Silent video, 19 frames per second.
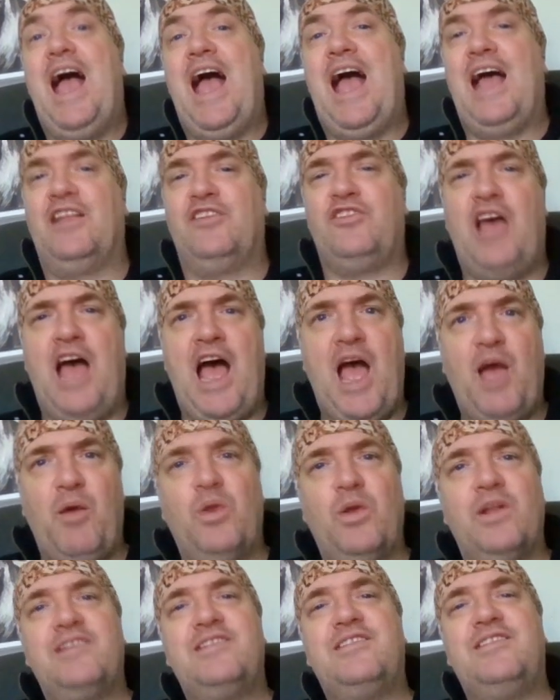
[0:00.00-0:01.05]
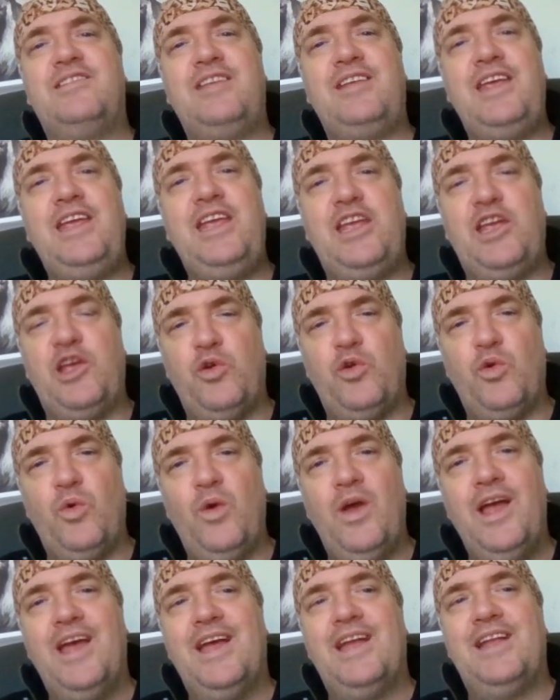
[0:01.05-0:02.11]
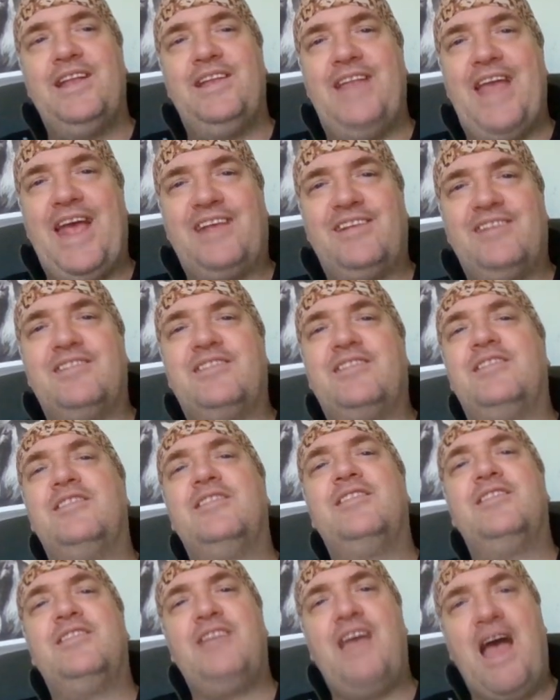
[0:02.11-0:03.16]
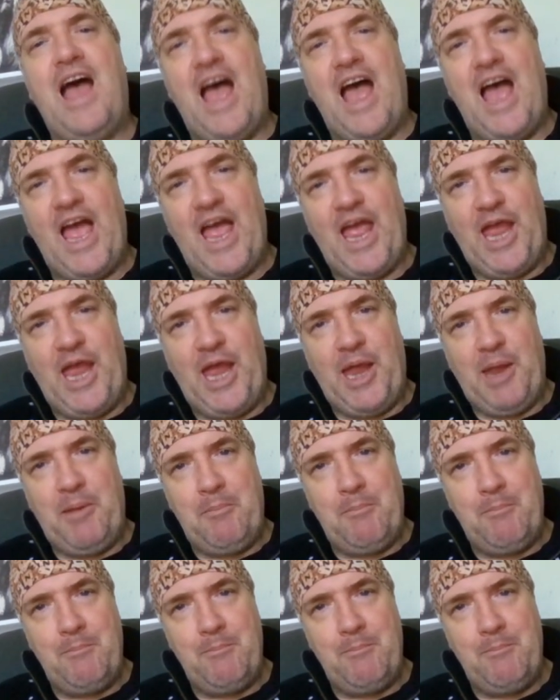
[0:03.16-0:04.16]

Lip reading: and I will see you next time.